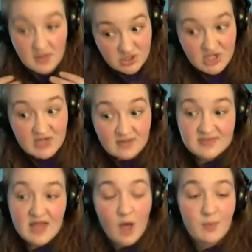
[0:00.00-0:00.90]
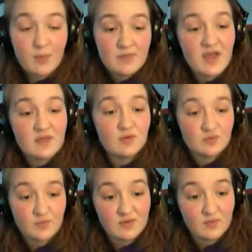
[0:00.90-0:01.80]
she needs to help him find
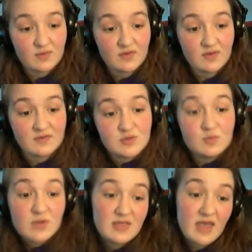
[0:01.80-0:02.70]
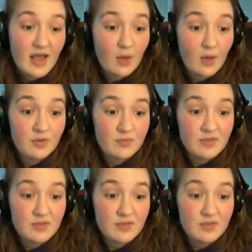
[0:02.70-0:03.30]
those resources to get that help